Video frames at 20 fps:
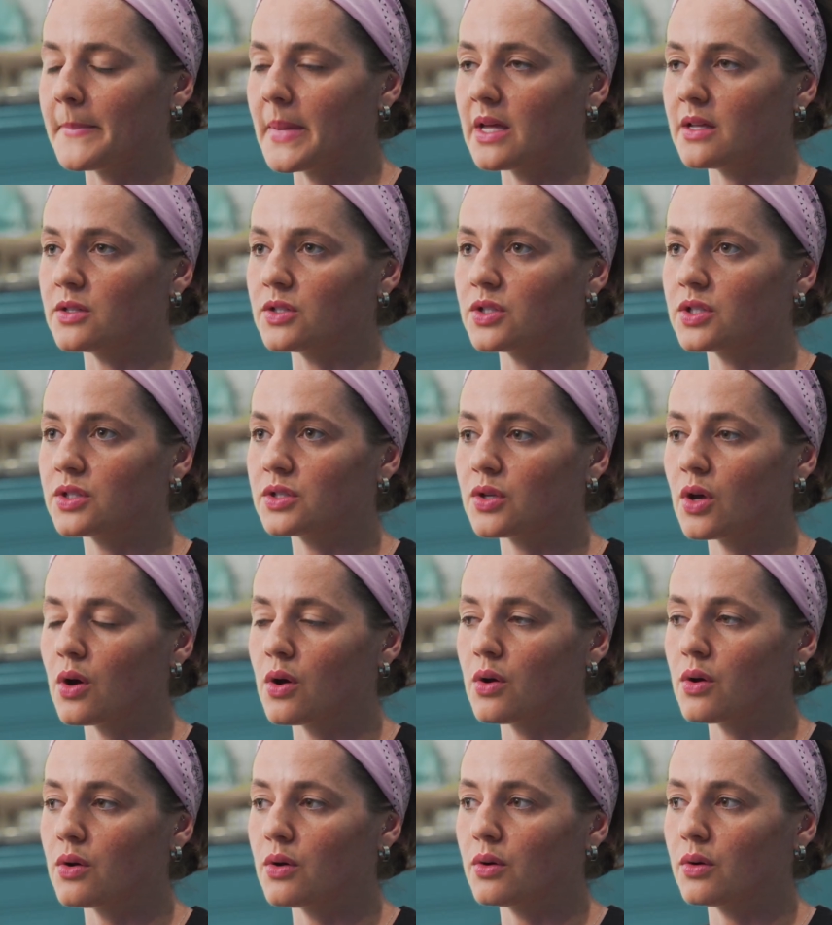And
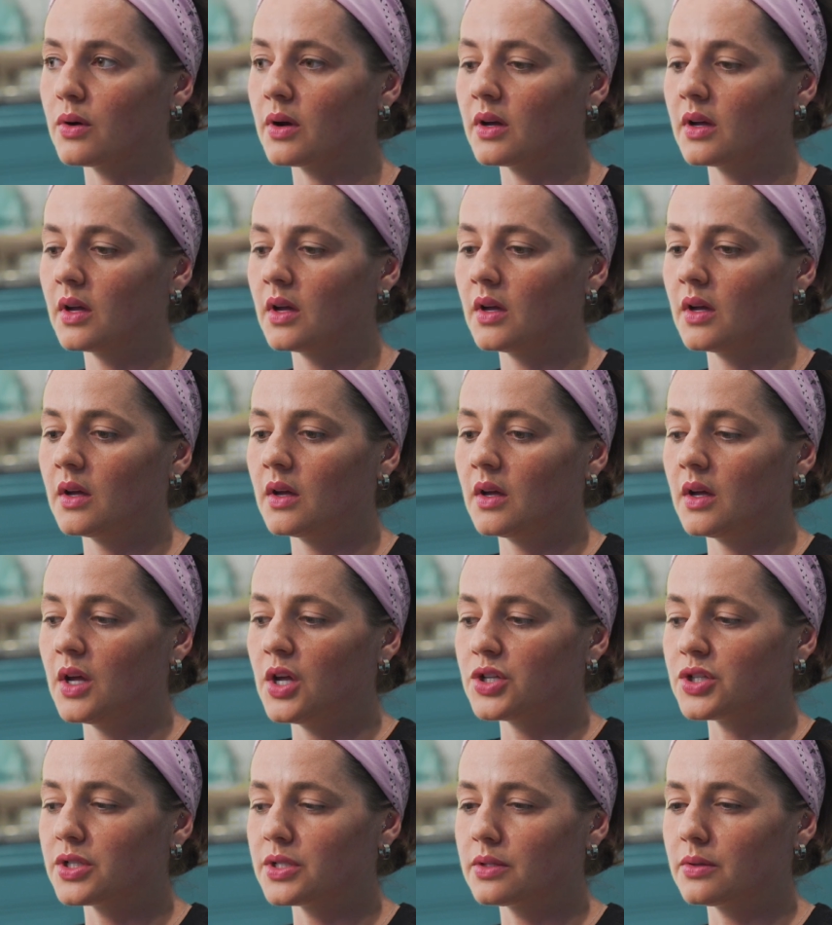so
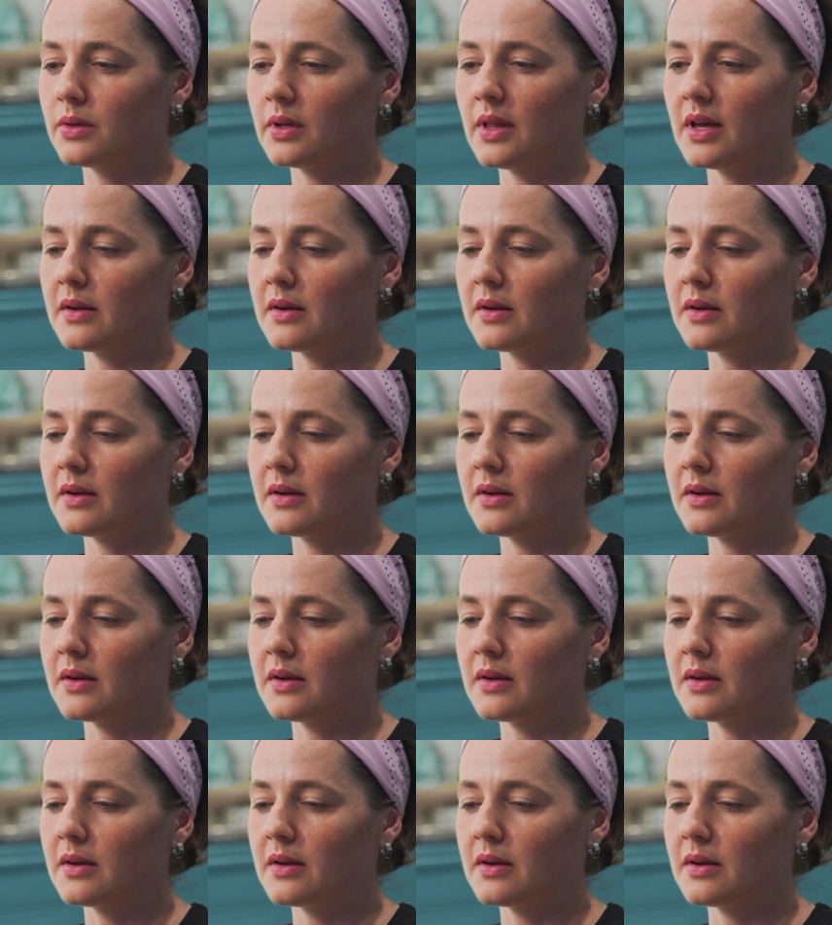just through a